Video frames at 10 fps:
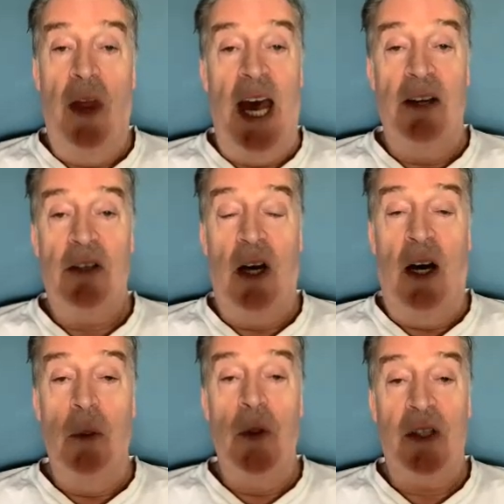that
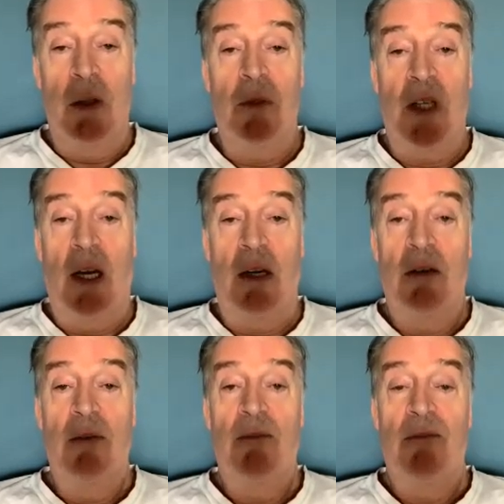I was something
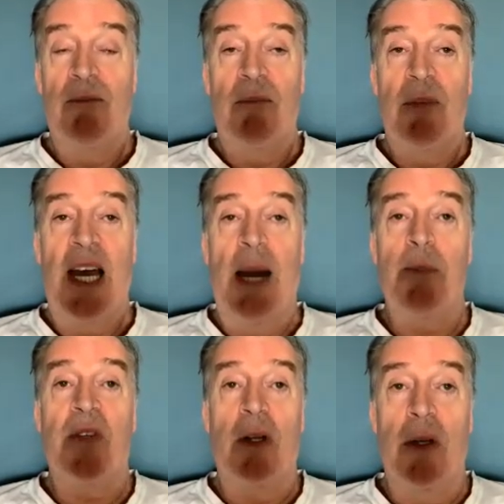
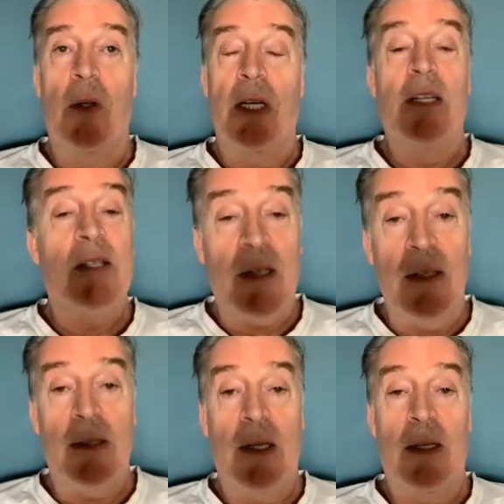absolutely
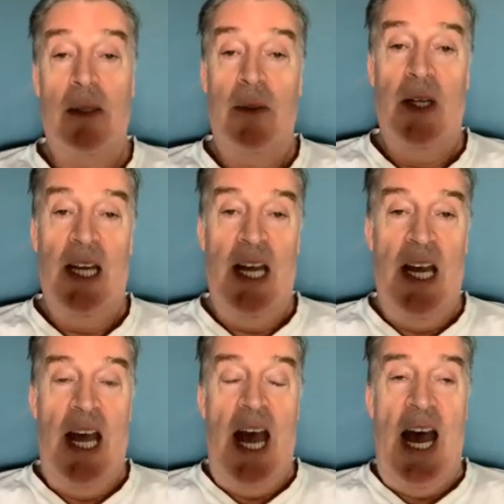disgusting
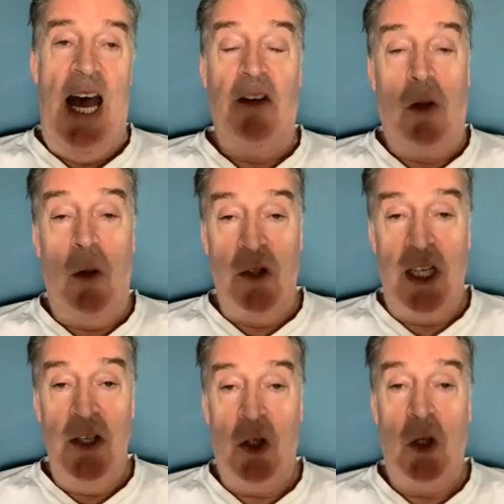and the
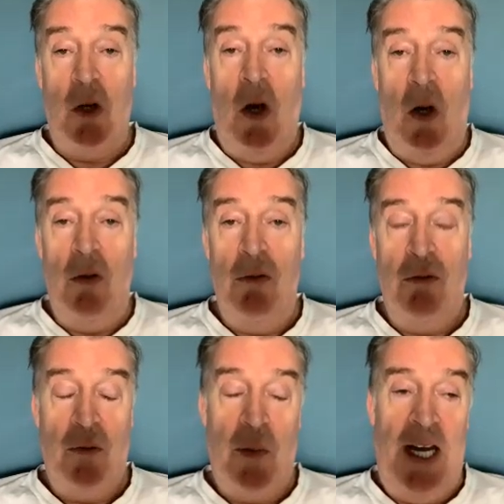causation of
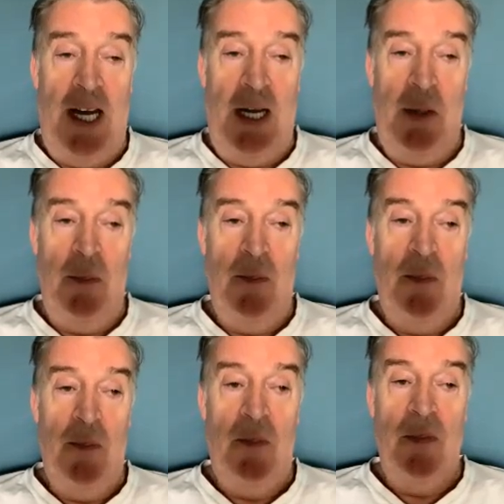
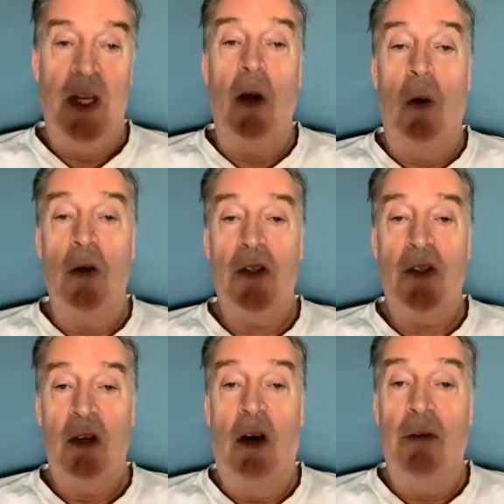the
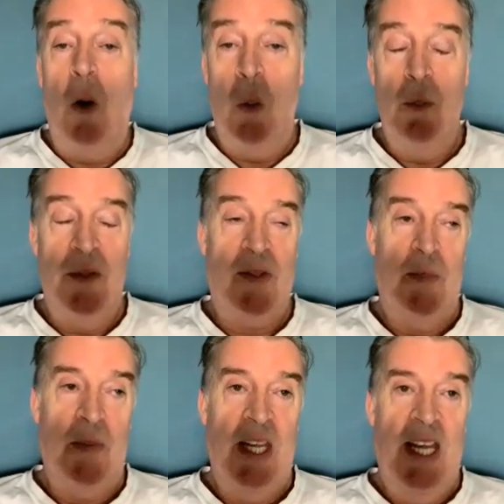loss of homes.
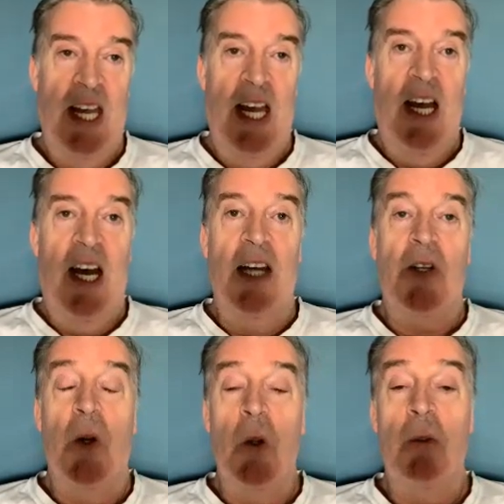I
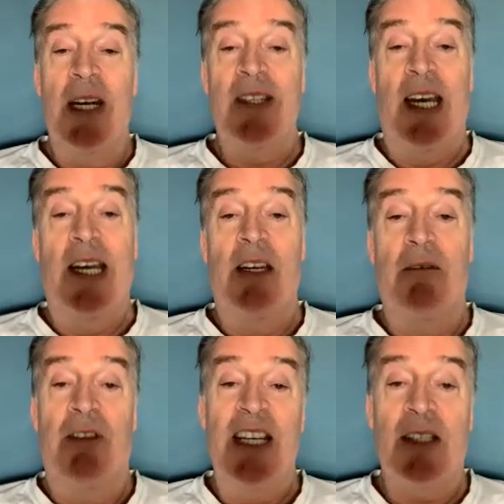told him, as I had
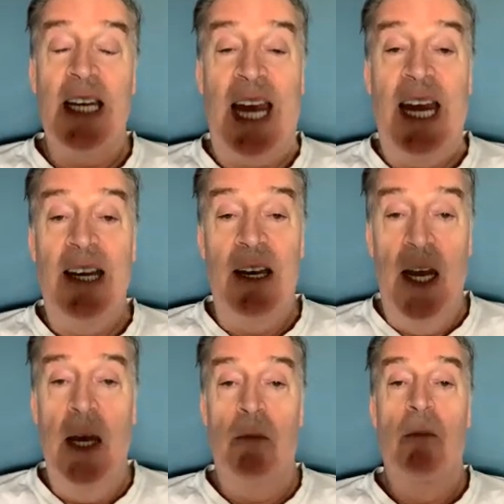investigated
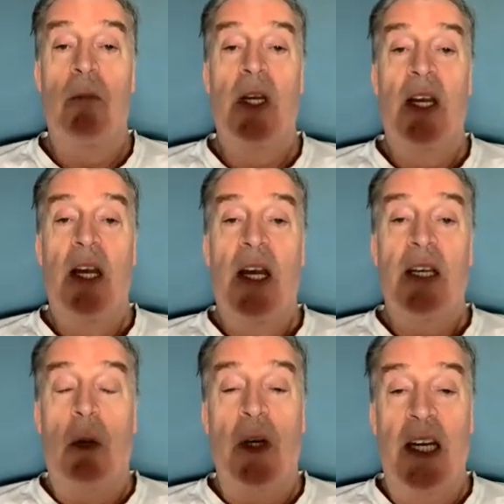him,
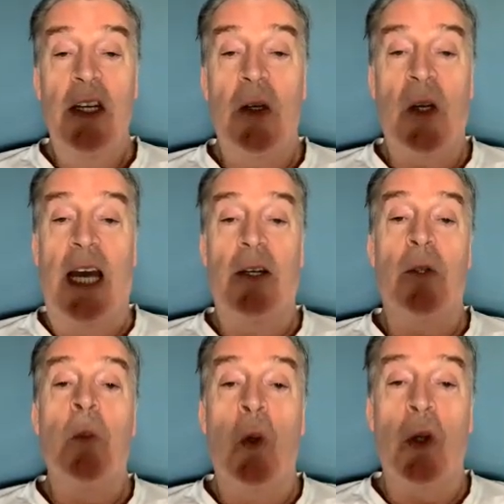that when he took out his
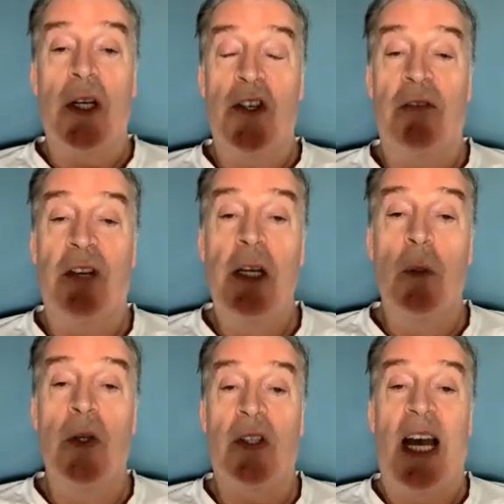mortgage, if he
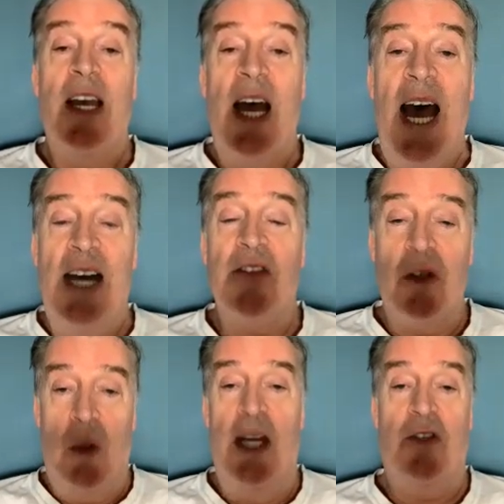was asked a
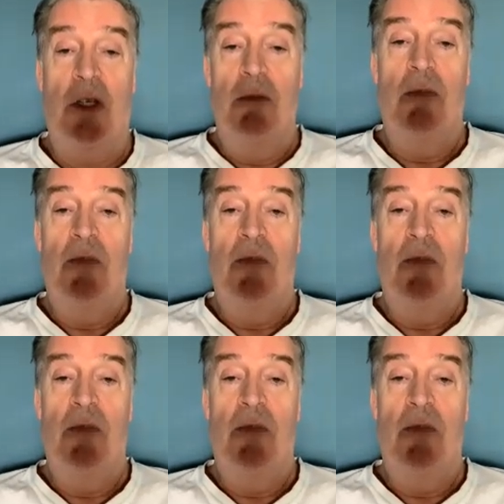question,